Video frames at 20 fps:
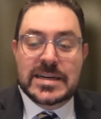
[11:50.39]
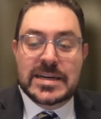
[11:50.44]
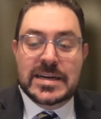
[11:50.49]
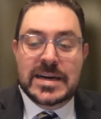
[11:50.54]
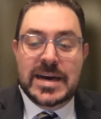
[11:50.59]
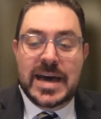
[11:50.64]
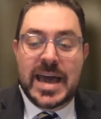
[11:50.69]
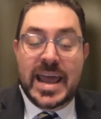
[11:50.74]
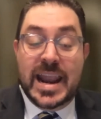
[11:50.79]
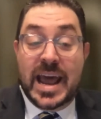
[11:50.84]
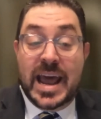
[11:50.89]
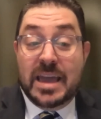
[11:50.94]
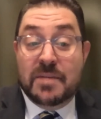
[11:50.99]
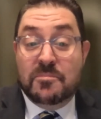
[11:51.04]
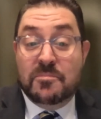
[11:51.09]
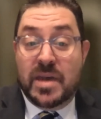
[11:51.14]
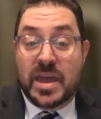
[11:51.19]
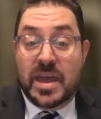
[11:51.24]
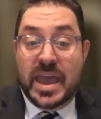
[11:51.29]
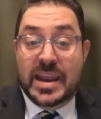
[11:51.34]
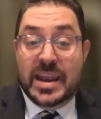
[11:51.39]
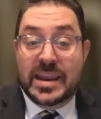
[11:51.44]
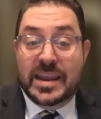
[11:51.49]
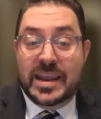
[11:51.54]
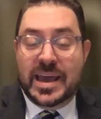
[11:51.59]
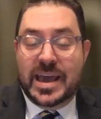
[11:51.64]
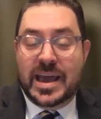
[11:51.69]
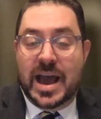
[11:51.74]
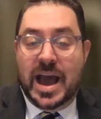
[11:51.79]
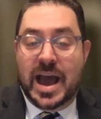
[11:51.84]

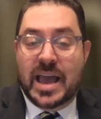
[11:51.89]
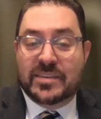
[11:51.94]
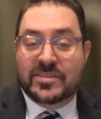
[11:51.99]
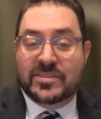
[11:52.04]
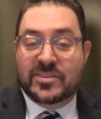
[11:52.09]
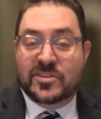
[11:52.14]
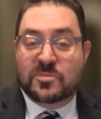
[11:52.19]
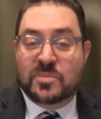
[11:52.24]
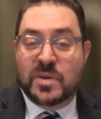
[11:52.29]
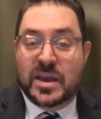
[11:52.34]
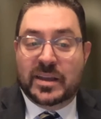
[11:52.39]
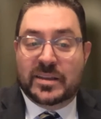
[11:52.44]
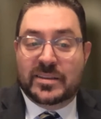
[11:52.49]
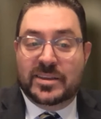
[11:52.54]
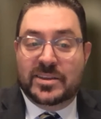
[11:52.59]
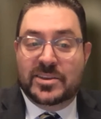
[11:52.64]
And I suspect